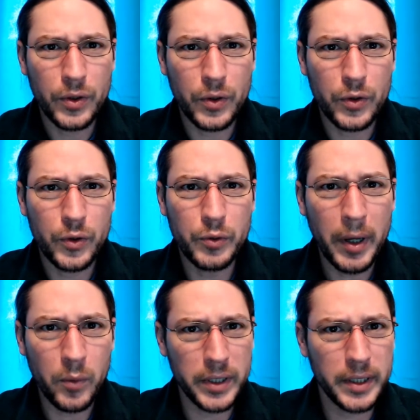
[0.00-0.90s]
you might
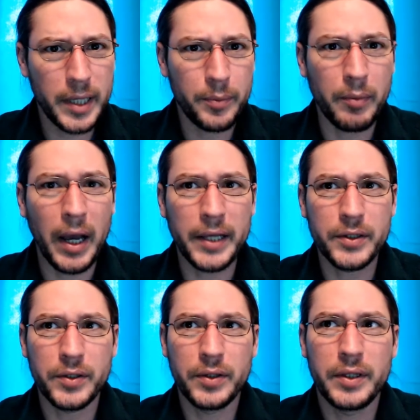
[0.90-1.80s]
want to keep in
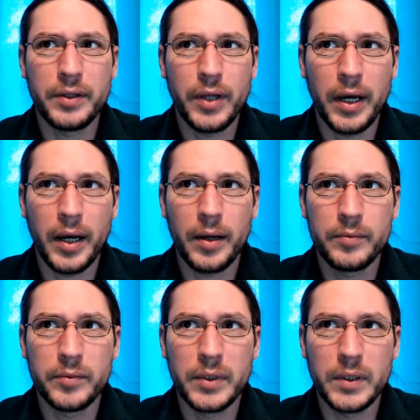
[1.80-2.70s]
mind
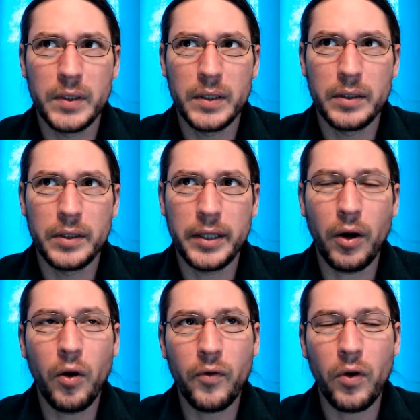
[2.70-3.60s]
the
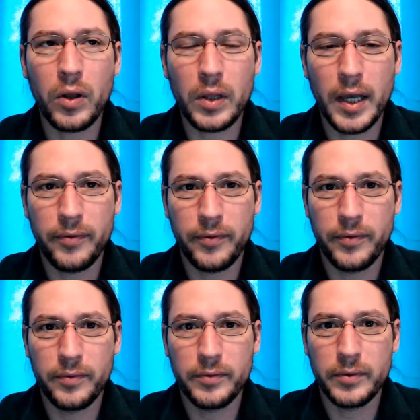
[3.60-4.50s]
overall
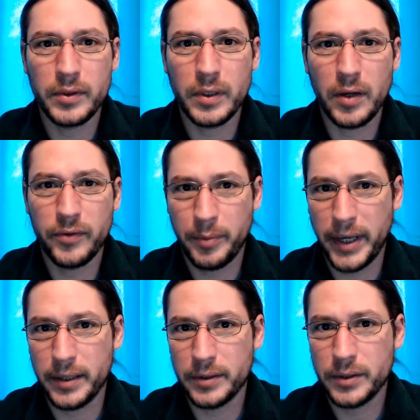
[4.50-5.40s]
life of the
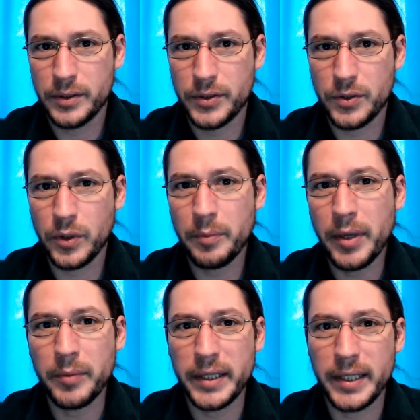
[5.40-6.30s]
pet. So what I
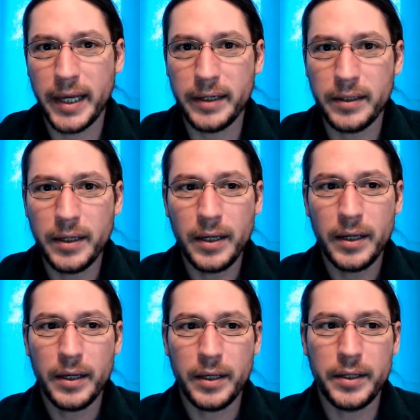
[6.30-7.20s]
mean by that
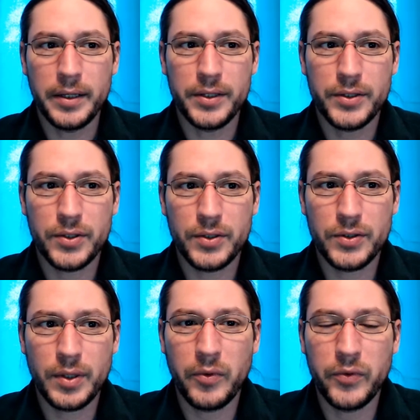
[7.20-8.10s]
is
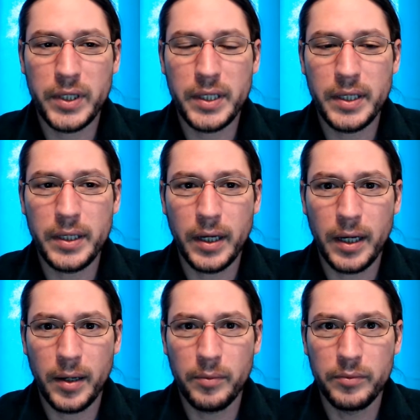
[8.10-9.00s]
some of the
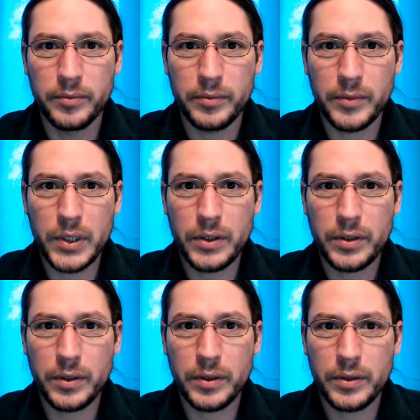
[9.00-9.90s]

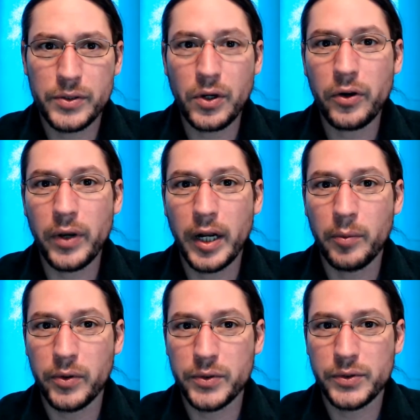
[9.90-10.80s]
starter
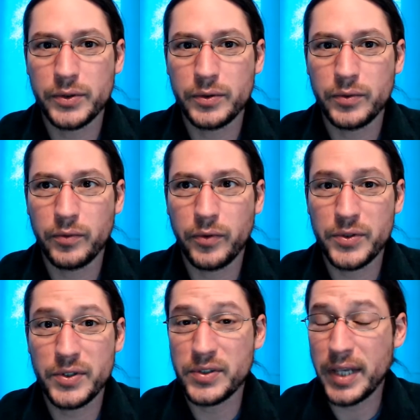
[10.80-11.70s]
animals, for
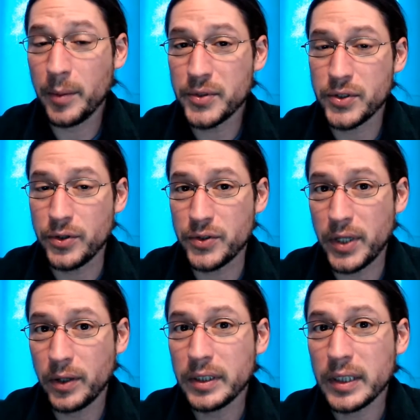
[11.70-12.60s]
instance, hamsters, they
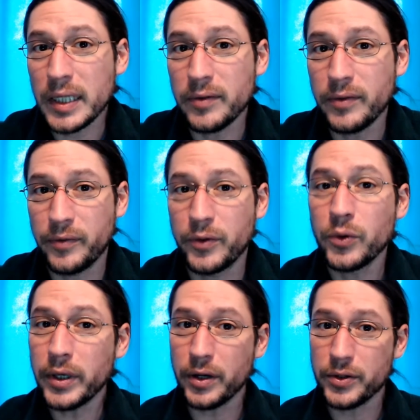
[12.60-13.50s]
only live a few
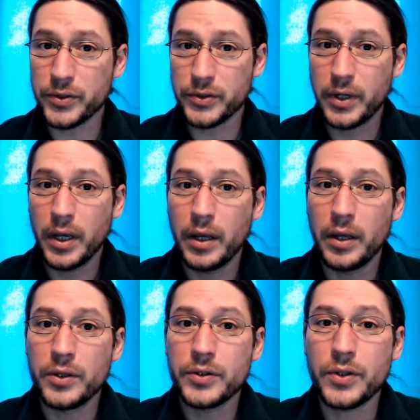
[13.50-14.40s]
years.
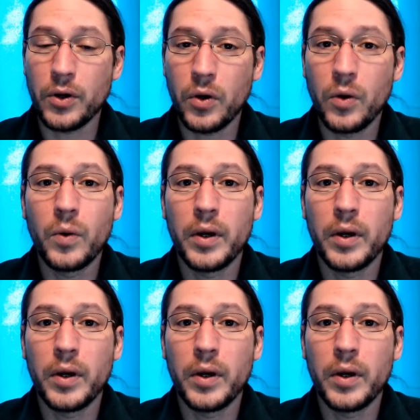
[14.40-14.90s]
So